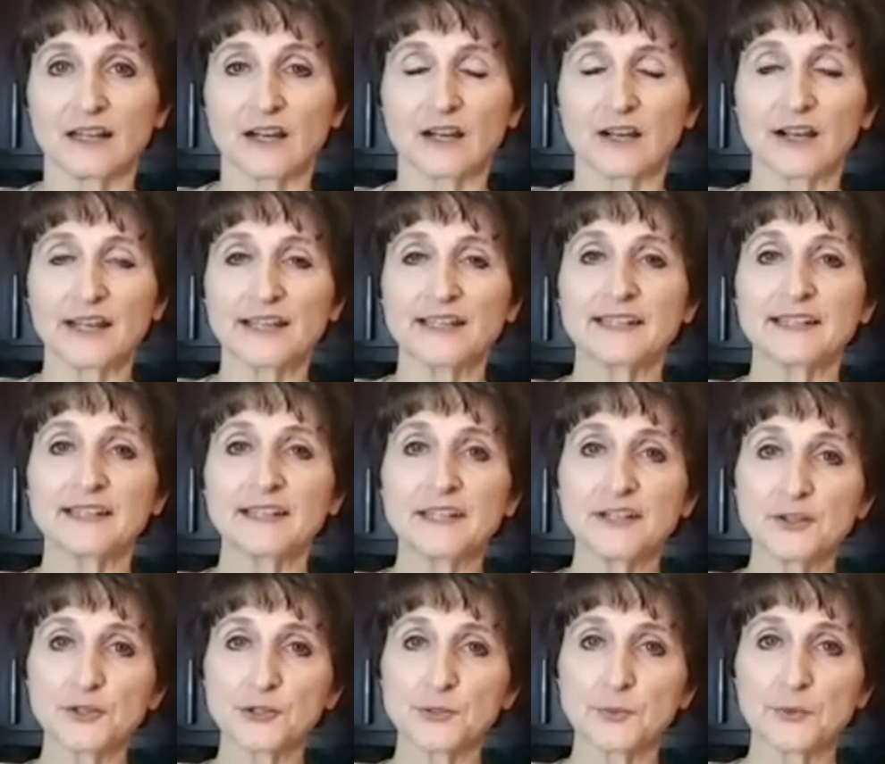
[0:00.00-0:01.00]
All right, and
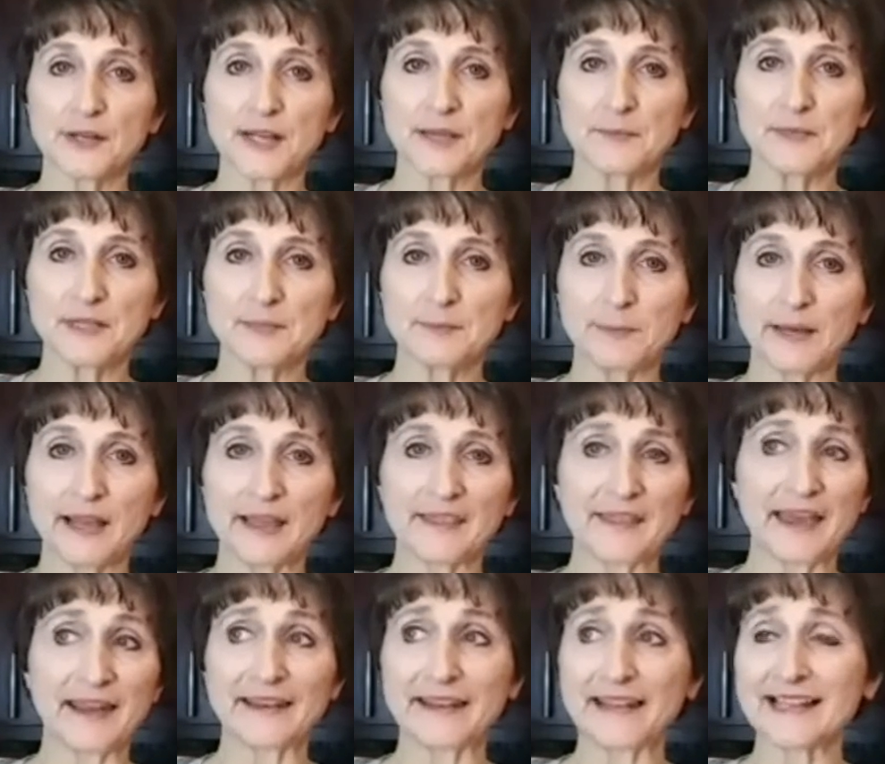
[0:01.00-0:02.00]
here's what I mean by
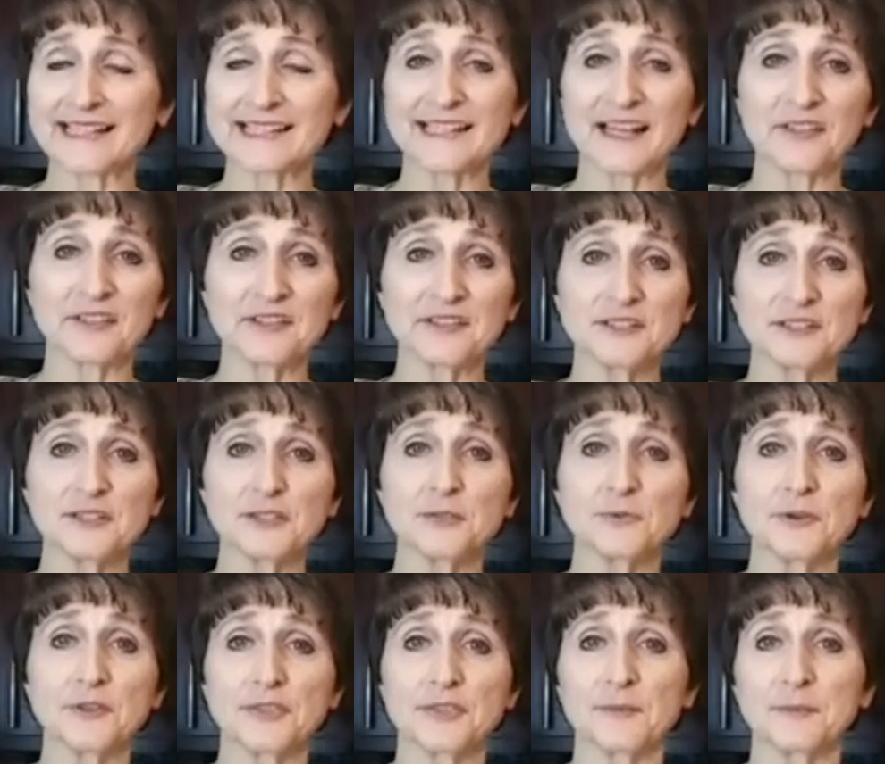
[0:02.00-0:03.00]
that. It has nothing to do
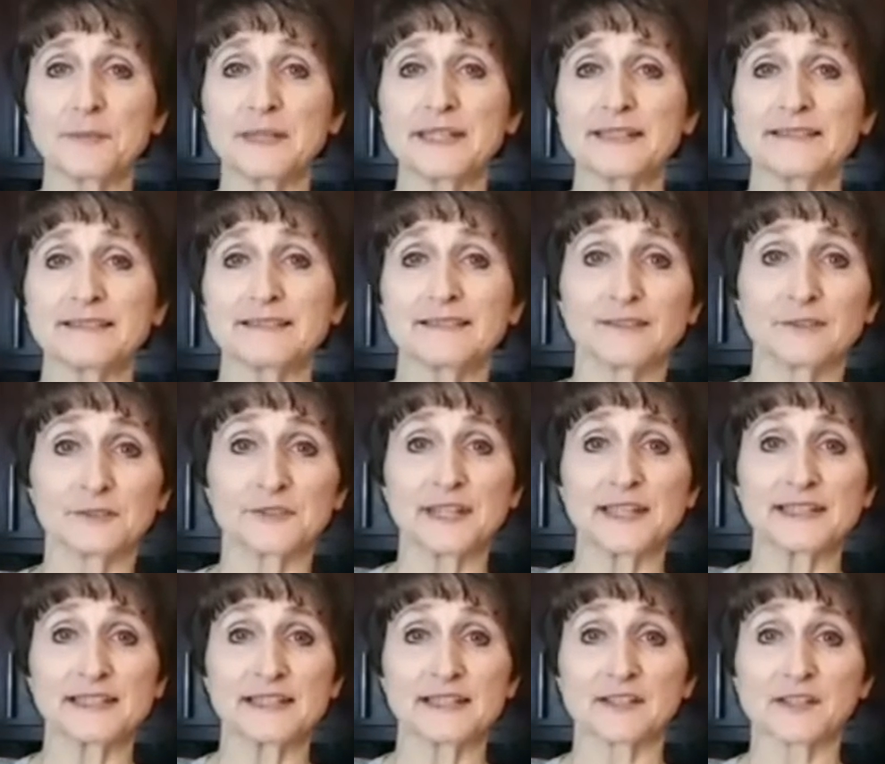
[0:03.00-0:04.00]
with the meat,
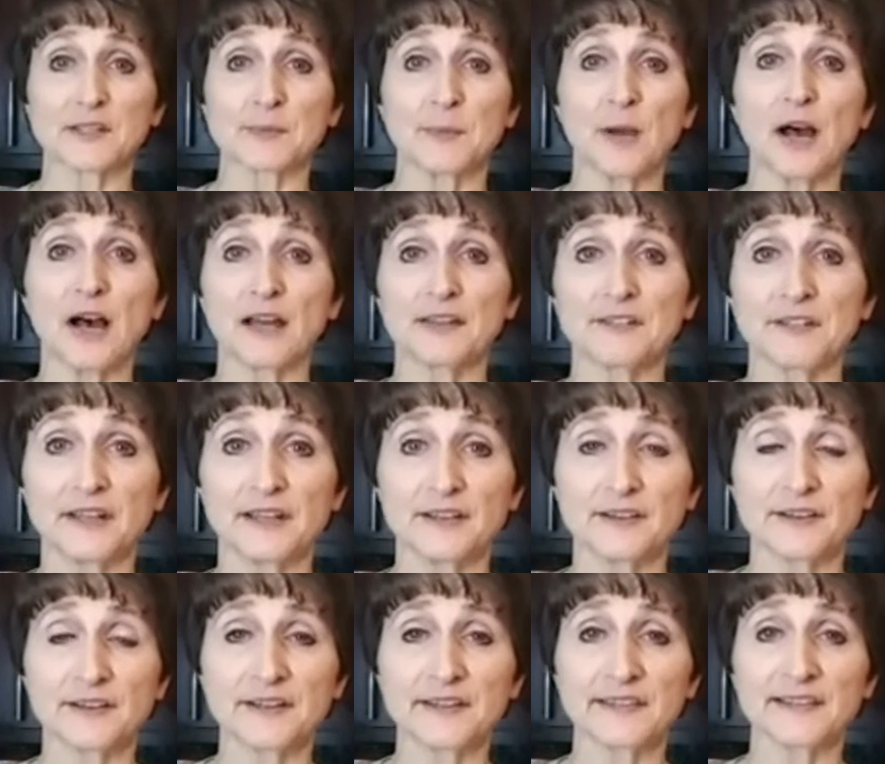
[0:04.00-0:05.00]
taking a spa day
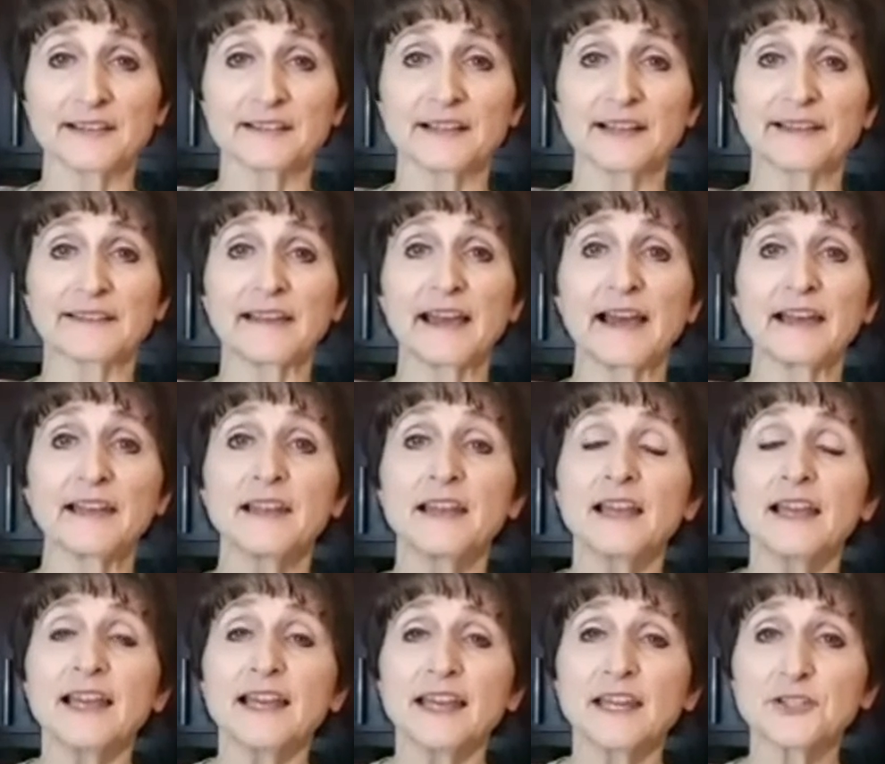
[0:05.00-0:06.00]
or anything like that.
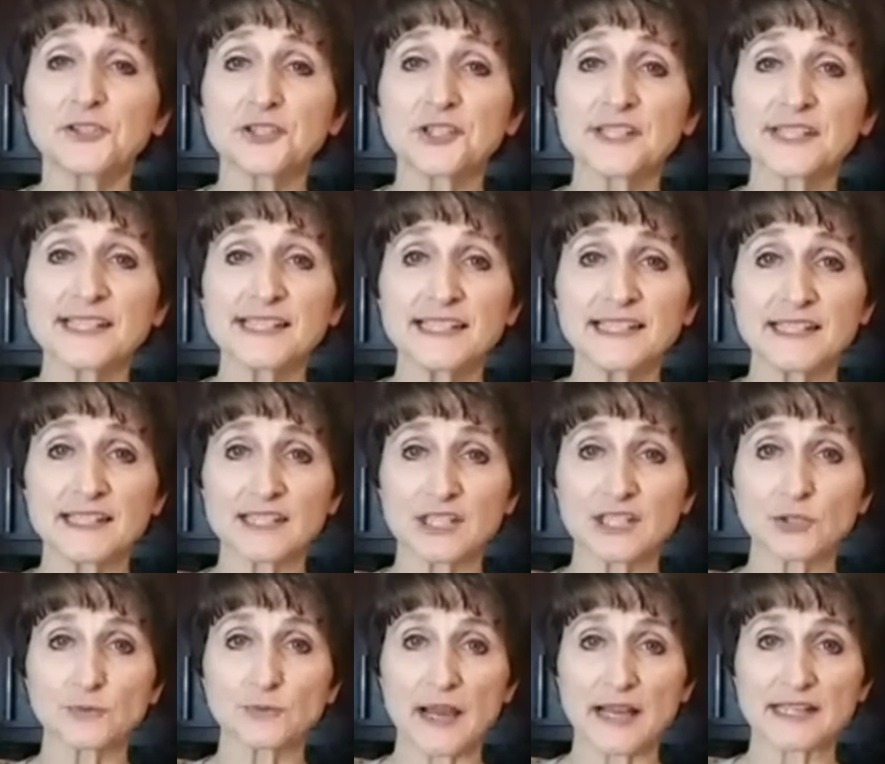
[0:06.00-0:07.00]
It just needs
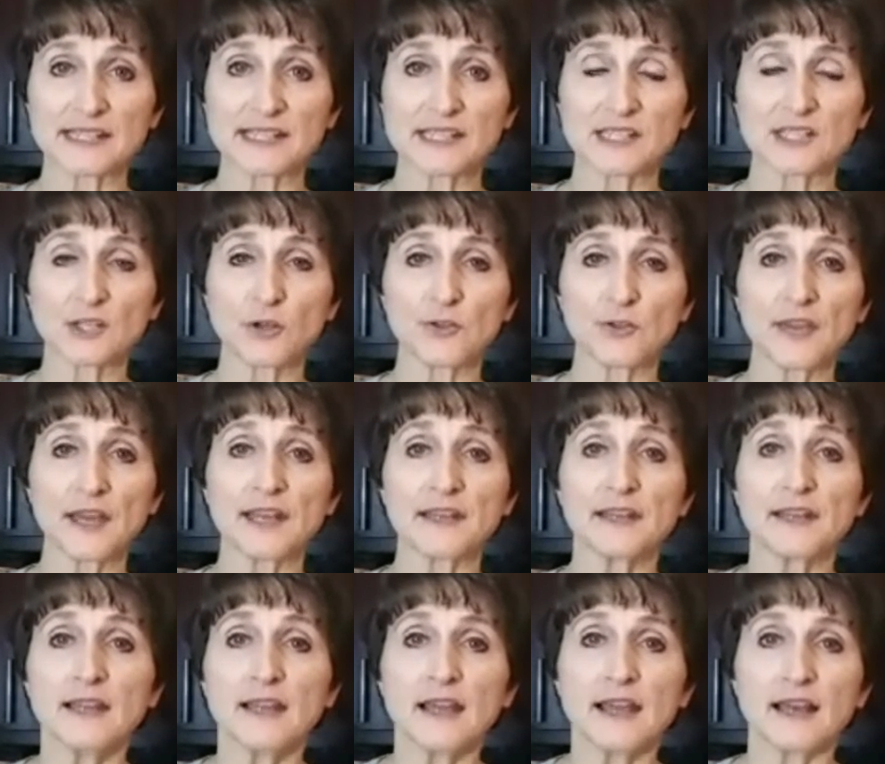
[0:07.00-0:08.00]
to rest so
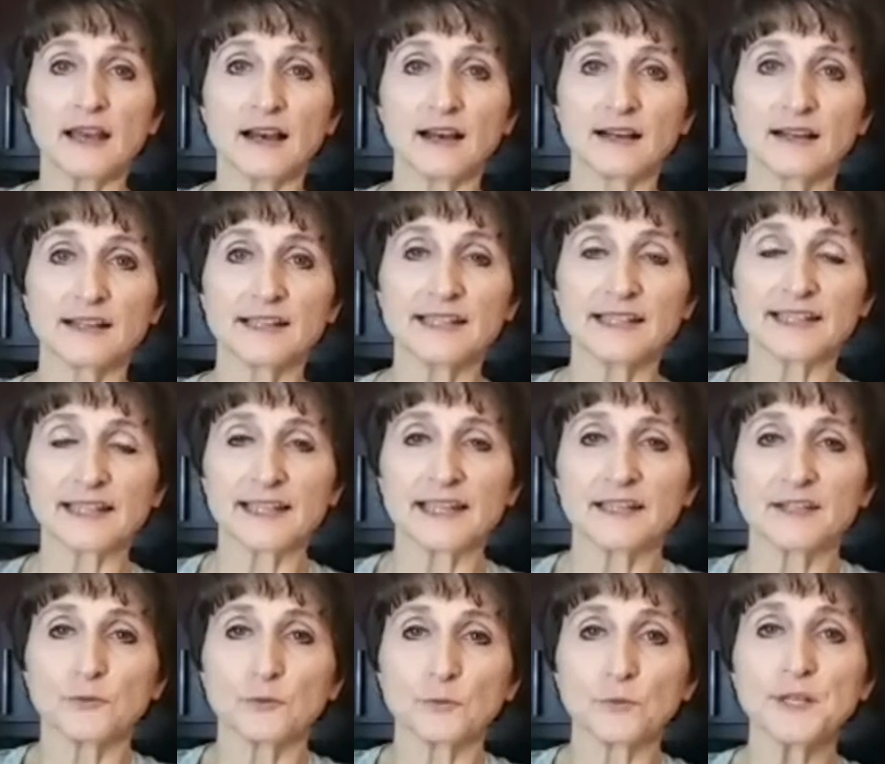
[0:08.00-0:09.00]
that it
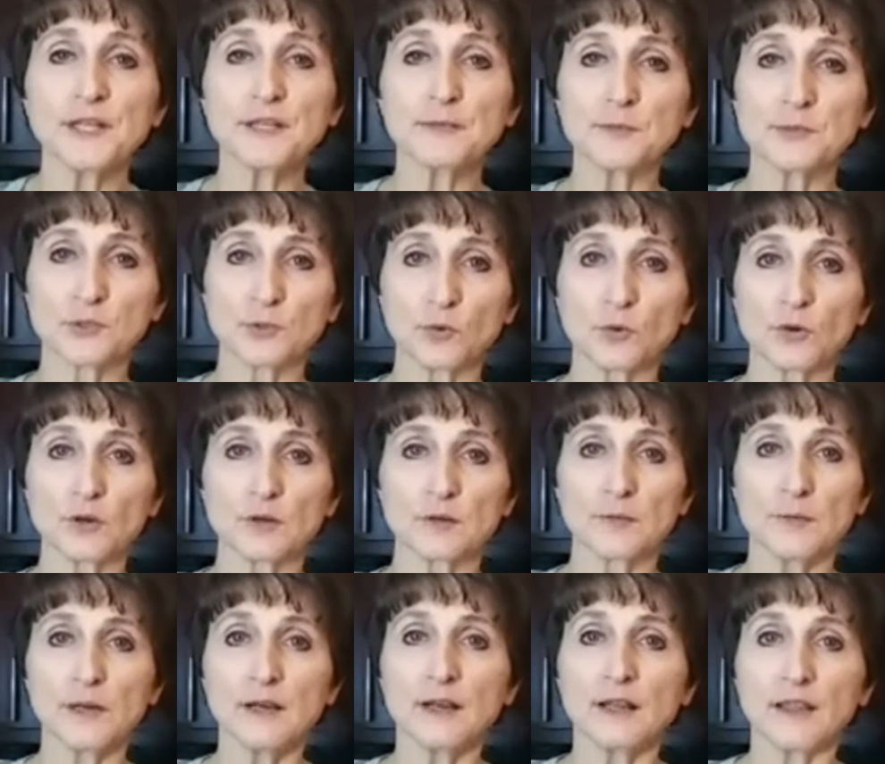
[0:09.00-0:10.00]
can
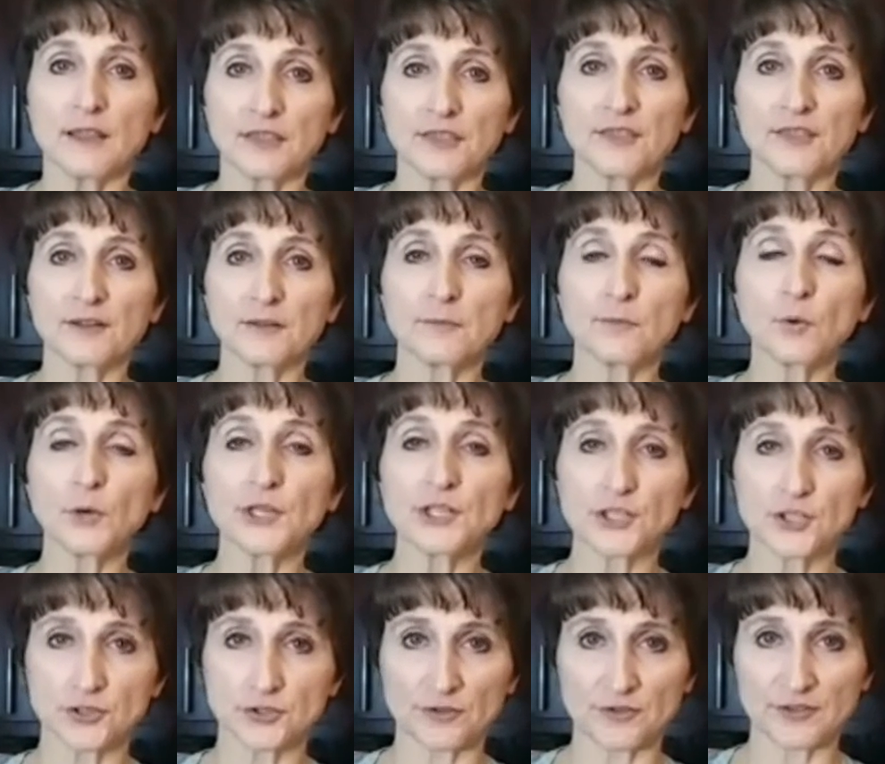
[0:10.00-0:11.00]
reabsorb the
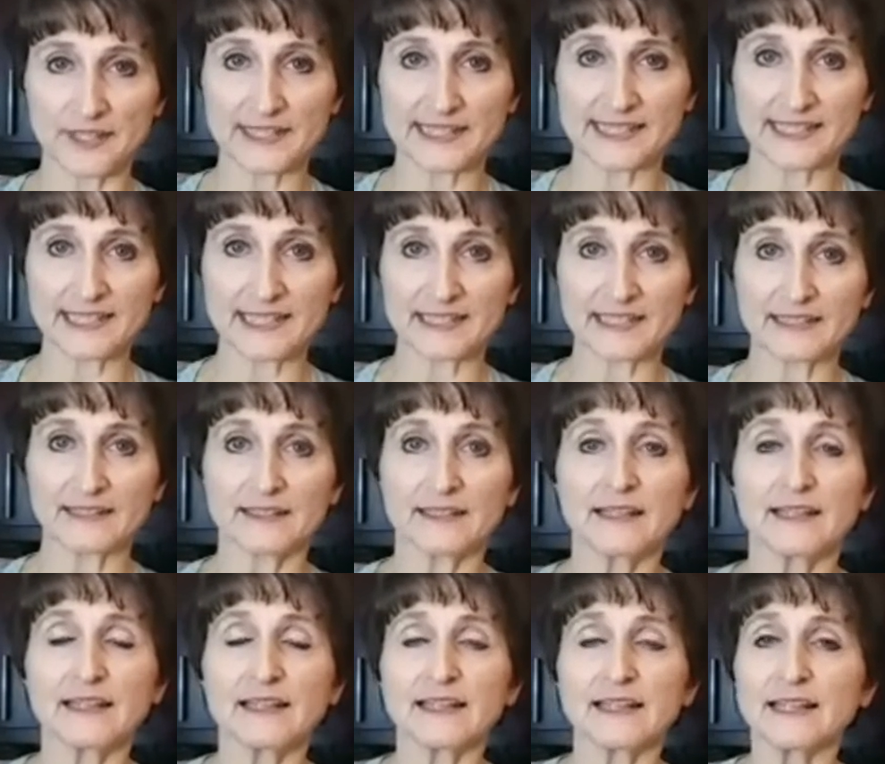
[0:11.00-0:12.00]
moisture that's in it.
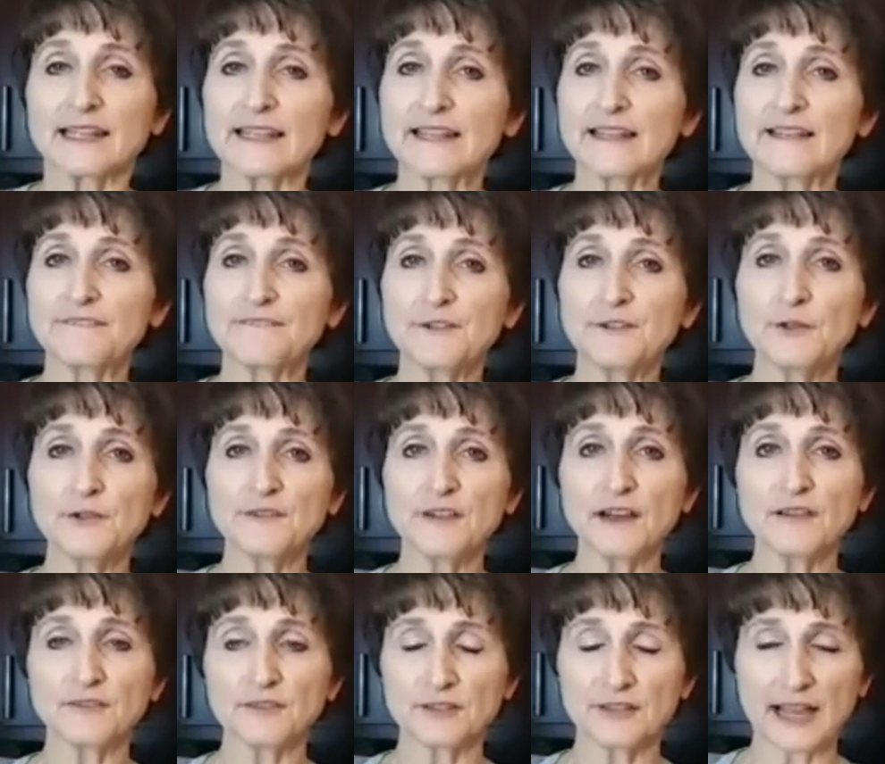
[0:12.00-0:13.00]
If you've
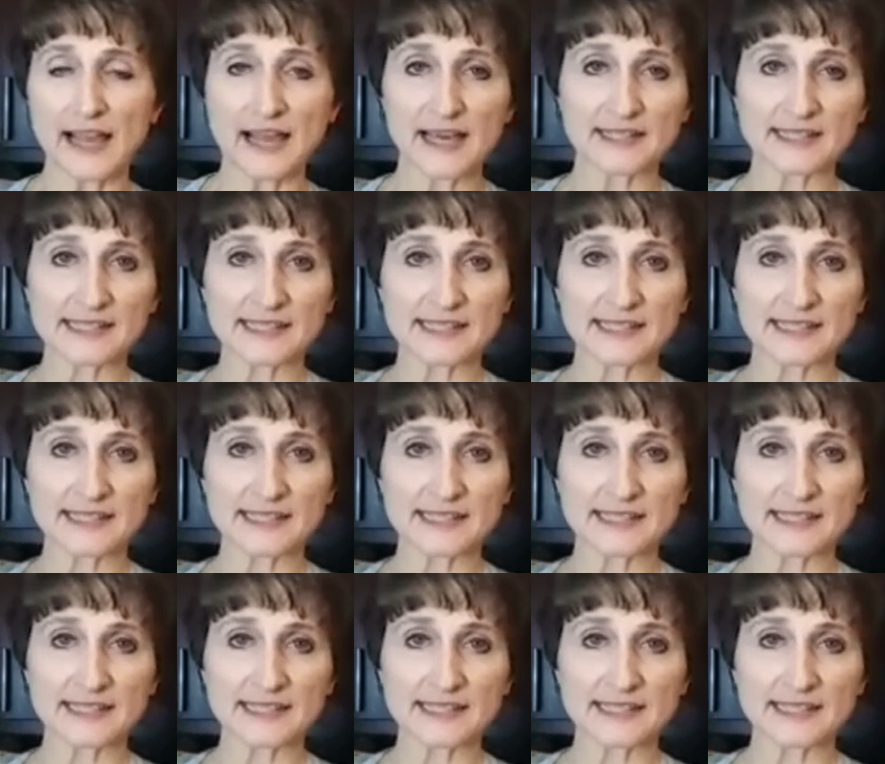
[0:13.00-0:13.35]
ever had